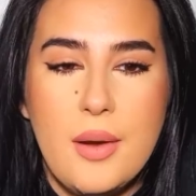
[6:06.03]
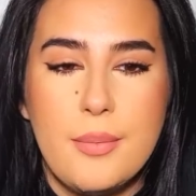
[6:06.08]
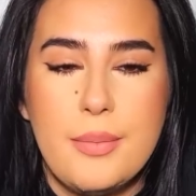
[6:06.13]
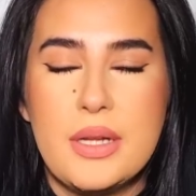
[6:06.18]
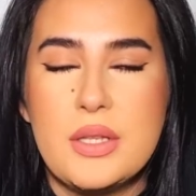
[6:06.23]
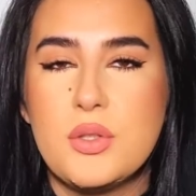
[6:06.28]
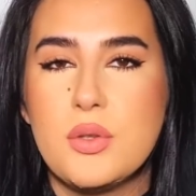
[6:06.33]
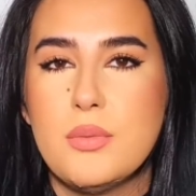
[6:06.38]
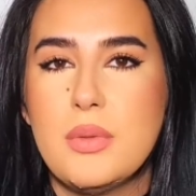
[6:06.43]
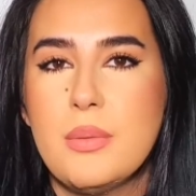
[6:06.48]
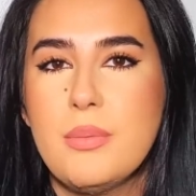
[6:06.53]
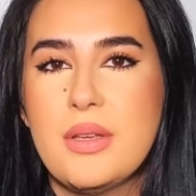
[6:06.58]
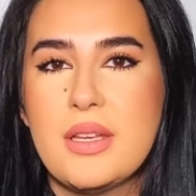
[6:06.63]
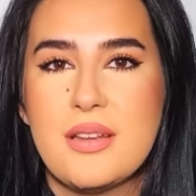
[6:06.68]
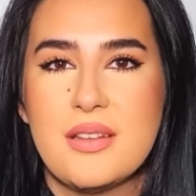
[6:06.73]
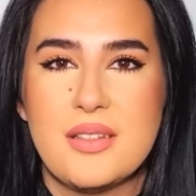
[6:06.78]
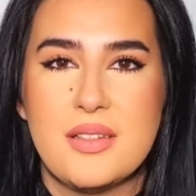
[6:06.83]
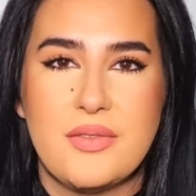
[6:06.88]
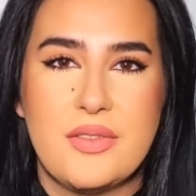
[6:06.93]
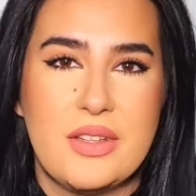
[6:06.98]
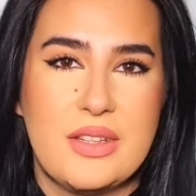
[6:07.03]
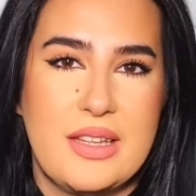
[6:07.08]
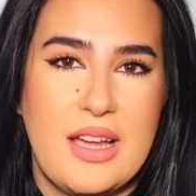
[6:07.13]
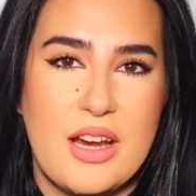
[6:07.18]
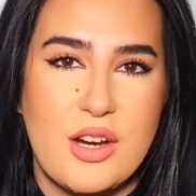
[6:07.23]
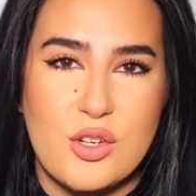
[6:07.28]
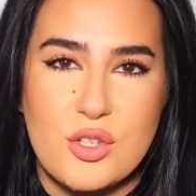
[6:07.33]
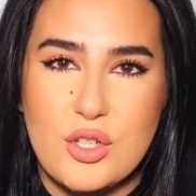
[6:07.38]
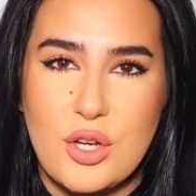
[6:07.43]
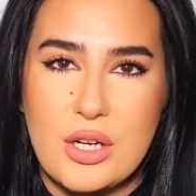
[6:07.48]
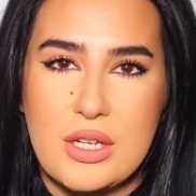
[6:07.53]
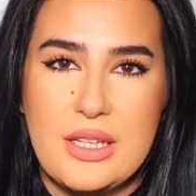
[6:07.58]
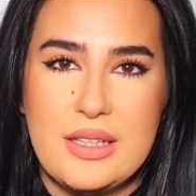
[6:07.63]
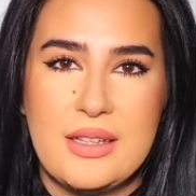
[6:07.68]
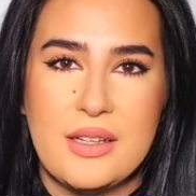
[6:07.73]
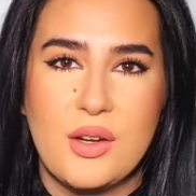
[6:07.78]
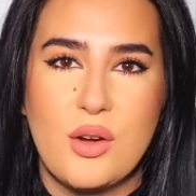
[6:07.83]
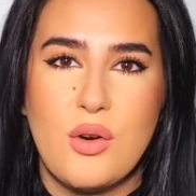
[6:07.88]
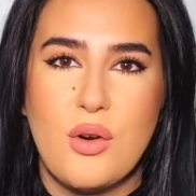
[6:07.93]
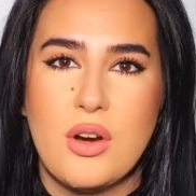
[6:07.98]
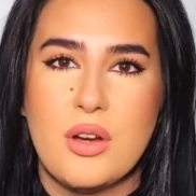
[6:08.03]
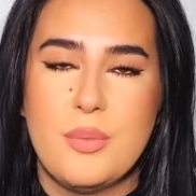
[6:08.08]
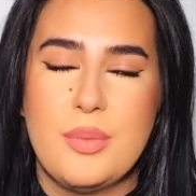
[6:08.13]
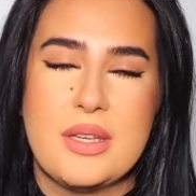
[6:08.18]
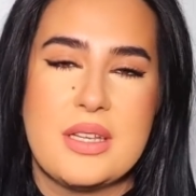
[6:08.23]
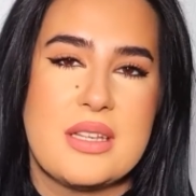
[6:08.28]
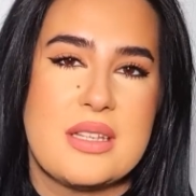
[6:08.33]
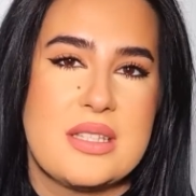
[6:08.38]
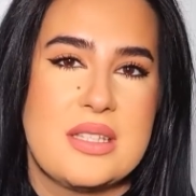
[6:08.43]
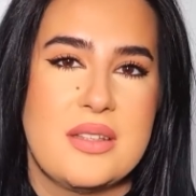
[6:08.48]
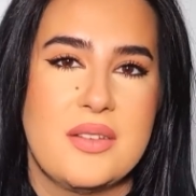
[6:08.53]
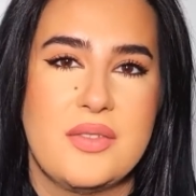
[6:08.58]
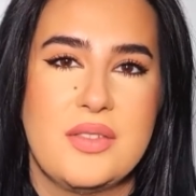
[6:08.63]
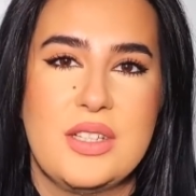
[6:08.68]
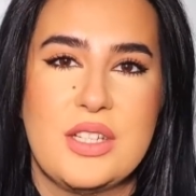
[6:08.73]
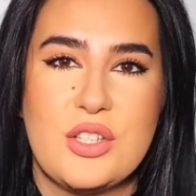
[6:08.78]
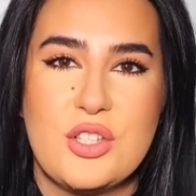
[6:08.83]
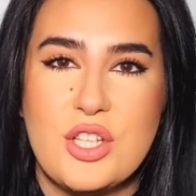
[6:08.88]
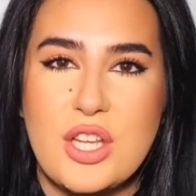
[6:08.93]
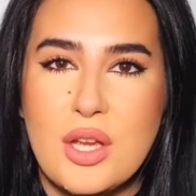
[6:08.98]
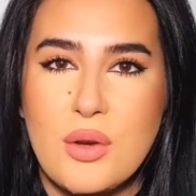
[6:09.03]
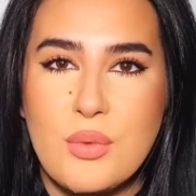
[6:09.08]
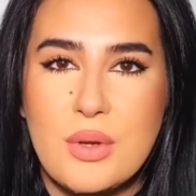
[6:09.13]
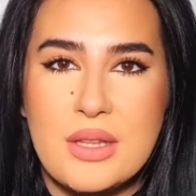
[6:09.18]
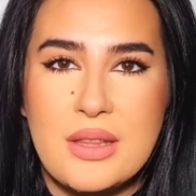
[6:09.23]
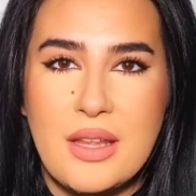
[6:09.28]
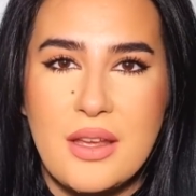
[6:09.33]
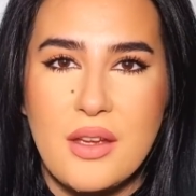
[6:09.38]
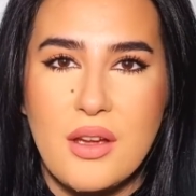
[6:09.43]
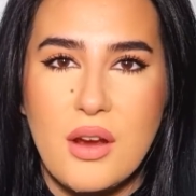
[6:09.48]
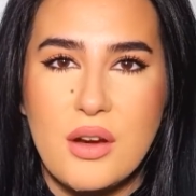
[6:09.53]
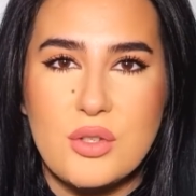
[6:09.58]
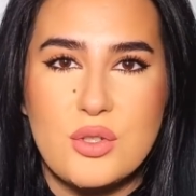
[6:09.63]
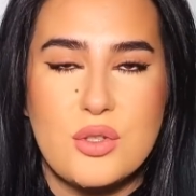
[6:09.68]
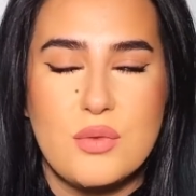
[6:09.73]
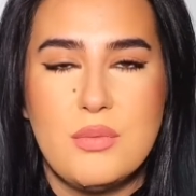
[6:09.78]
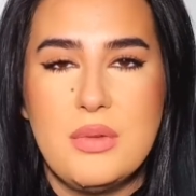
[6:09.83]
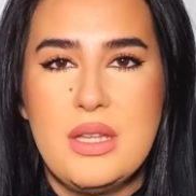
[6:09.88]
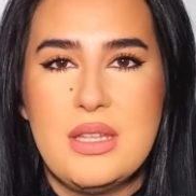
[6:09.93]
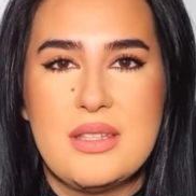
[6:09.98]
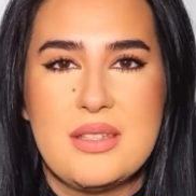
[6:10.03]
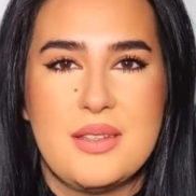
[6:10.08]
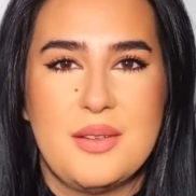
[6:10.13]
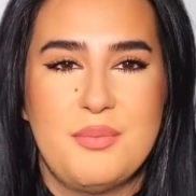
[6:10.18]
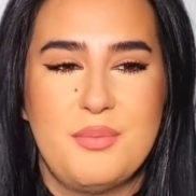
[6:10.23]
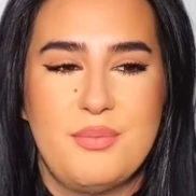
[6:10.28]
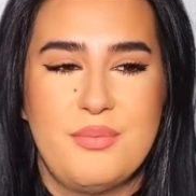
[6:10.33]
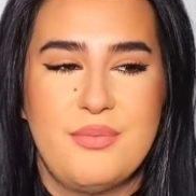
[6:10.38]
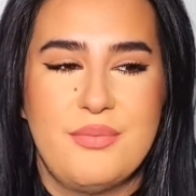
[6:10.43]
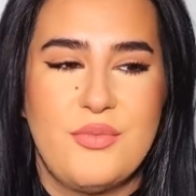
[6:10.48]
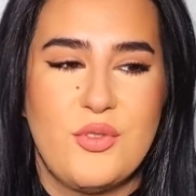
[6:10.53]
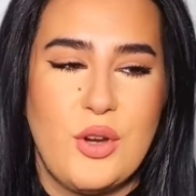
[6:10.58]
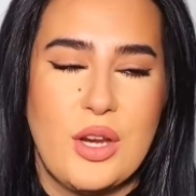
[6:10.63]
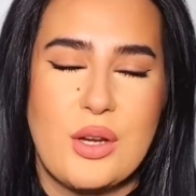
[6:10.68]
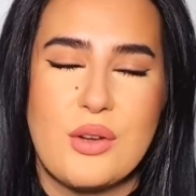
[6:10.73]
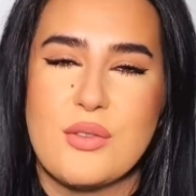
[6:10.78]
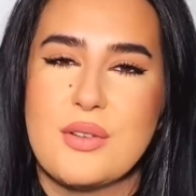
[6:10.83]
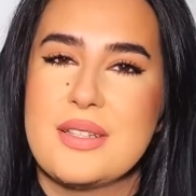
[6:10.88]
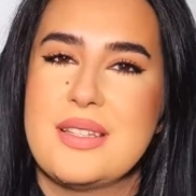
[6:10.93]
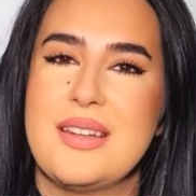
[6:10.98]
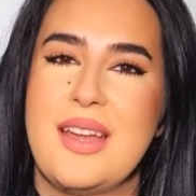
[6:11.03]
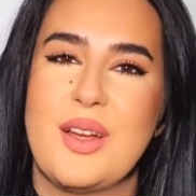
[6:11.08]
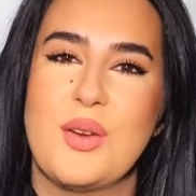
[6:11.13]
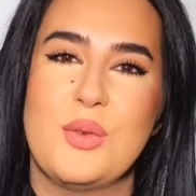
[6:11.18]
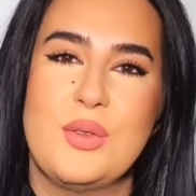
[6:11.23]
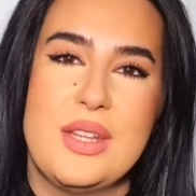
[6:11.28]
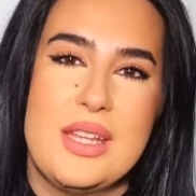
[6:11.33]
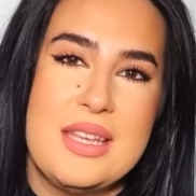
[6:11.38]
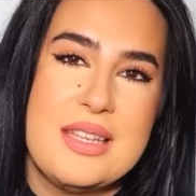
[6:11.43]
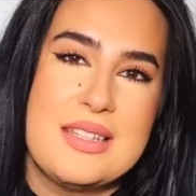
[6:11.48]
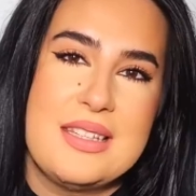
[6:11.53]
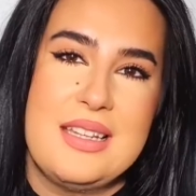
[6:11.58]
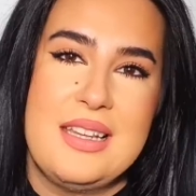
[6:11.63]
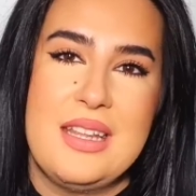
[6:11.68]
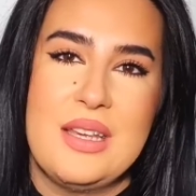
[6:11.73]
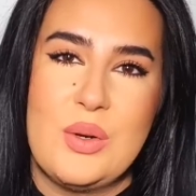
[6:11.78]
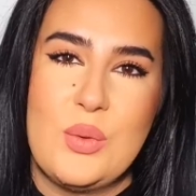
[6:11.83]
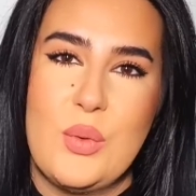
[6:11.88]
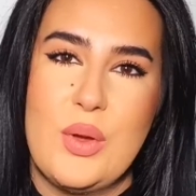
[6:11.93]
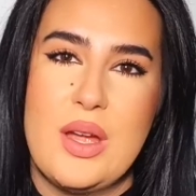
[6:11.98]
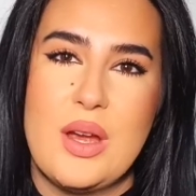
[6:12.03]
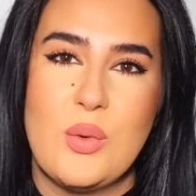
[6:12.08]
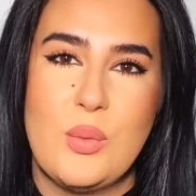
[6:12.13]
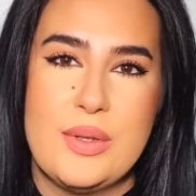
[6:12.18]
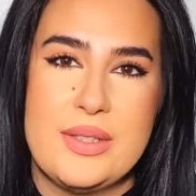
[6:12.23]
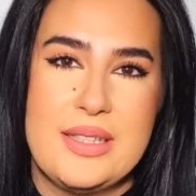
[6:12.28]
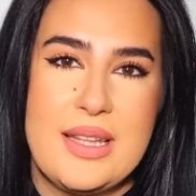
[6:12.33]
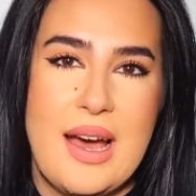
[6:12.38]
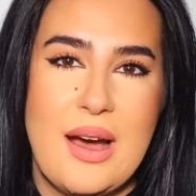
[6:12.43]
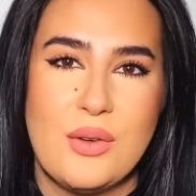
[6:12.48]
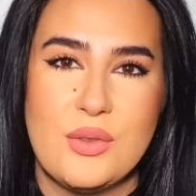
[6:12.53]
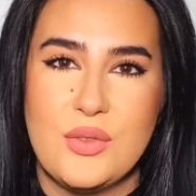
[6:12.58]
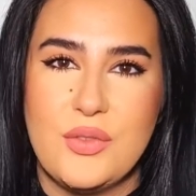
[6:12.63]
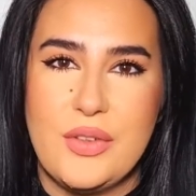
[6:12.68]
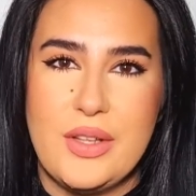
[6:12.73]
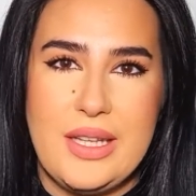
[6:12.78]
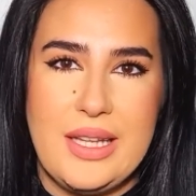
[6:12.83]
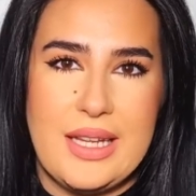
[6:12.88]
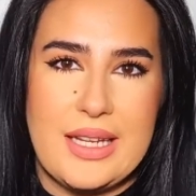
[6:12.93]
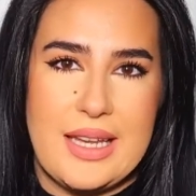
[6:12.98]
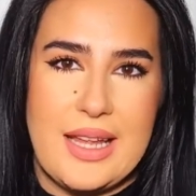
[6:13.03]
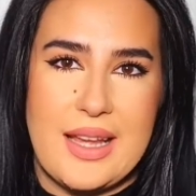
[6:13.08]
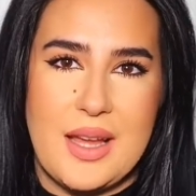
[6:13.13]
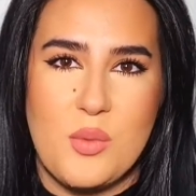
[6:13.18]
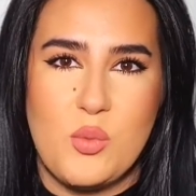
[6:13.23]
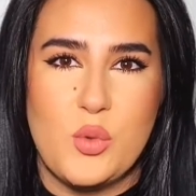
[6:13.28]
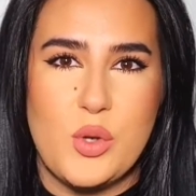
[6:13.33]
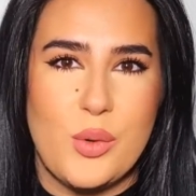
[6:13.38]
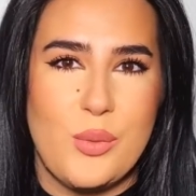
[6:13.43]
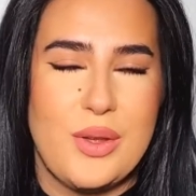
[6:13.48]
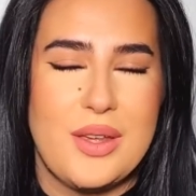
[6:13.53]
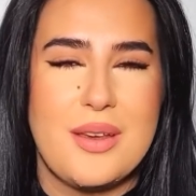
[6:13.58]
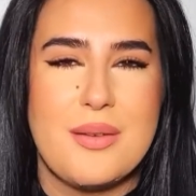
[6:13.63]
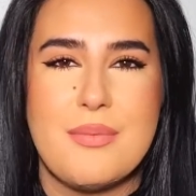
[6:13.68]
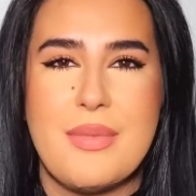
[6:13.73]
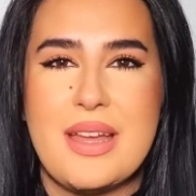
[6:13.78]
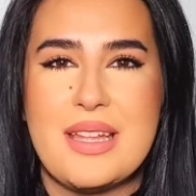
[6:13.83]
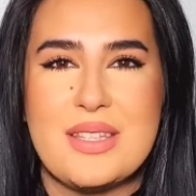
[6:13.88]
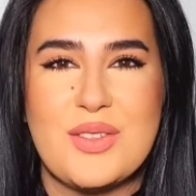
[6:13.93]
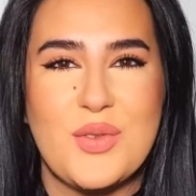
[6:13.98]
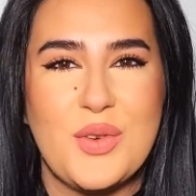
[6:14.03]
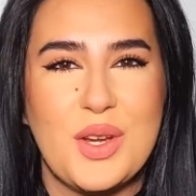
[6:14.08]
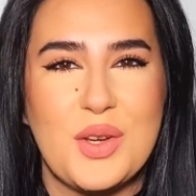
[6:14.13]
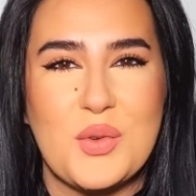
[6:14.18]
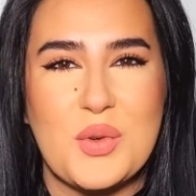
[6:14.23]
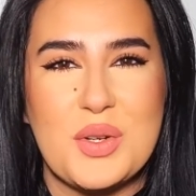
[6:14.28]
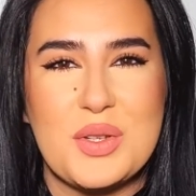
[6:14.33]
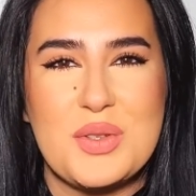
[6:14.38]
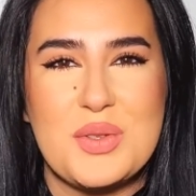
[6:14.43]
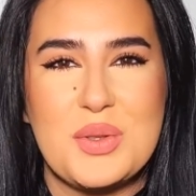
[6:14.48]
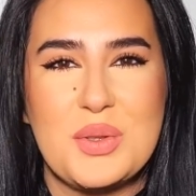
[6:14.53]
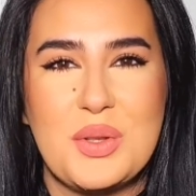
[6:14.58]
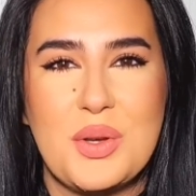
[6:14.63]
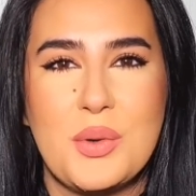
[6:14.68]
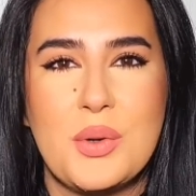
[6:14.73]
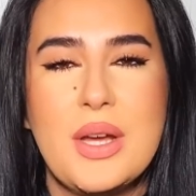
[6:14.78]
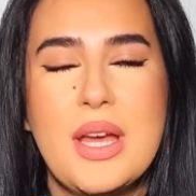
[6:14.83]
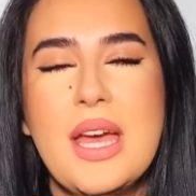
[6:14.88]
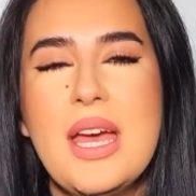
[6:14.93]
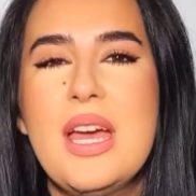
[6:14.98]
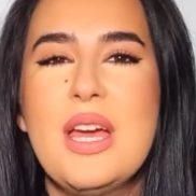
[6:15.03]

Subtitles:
but to me, because of the dark chocolate accord, because of the cherry there, to me it's a fragrance that I could easily wear without feeling like I'm wearing a man's fragrance, you know.